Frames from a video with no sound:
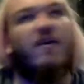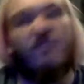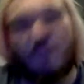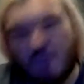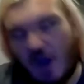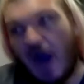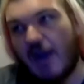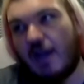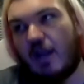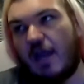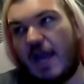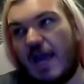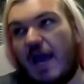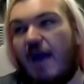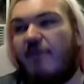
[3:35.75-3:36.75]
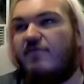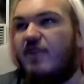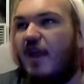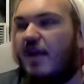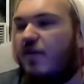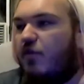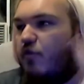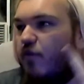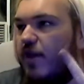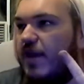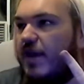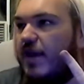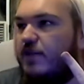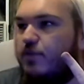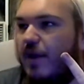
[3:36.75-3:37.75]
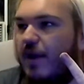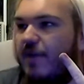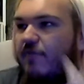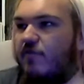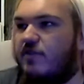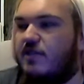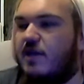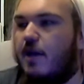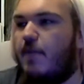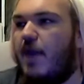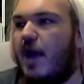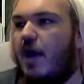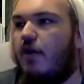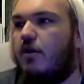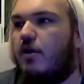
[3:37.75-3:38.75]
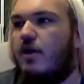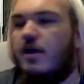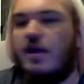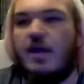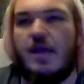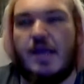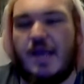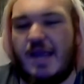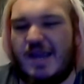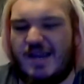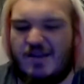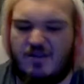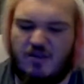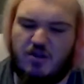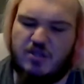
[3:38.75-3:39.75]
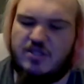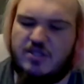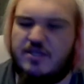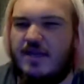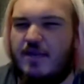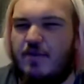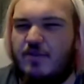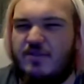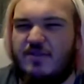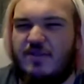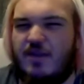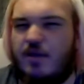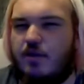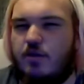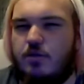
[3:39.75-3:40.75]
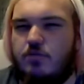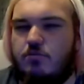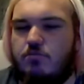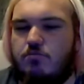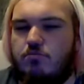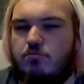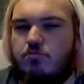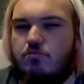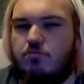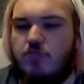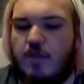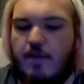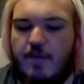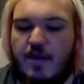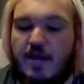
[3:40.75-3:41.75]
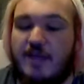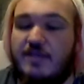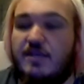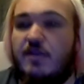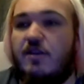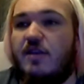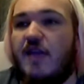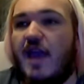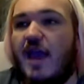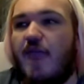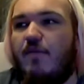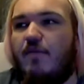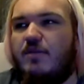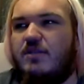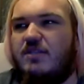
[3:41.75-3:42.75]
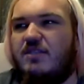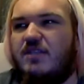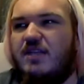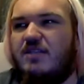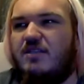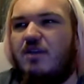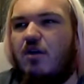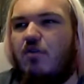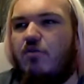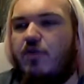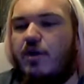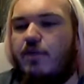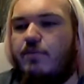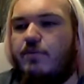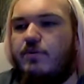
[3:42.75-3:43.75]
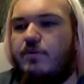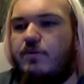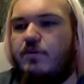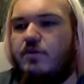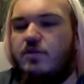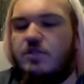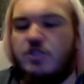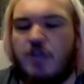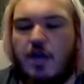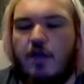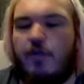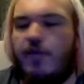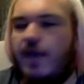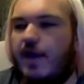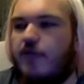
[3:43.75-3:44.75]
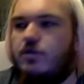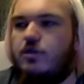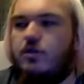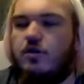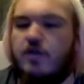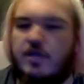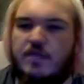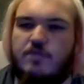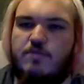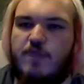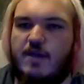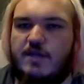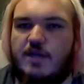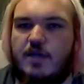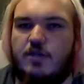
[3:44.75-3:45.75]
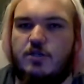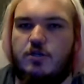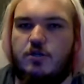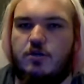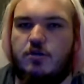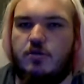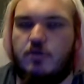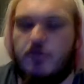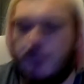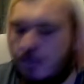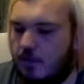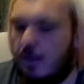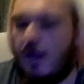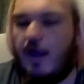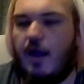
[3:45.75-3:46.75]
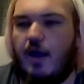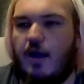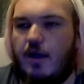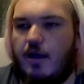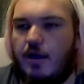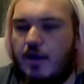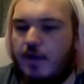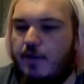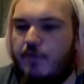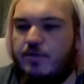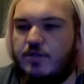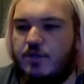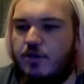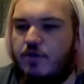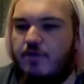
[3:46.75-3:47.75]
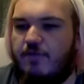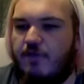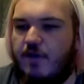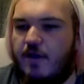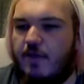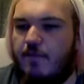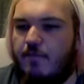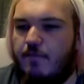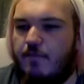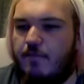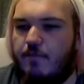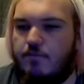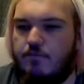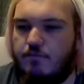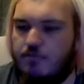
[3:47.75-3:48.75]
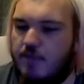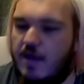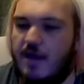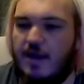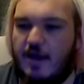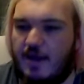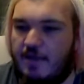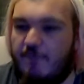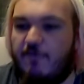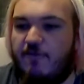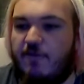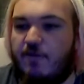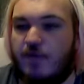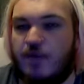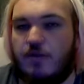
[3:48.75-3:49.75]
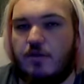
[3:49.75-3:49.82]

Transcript: finally after like three years waiting for it to come out. And honestly, it wasn't that good. I mean, it's a good game. It just doesn't hold up. Shadow the Hedgehog is best Hedgehog. I would totally fuck him and let him fuck me.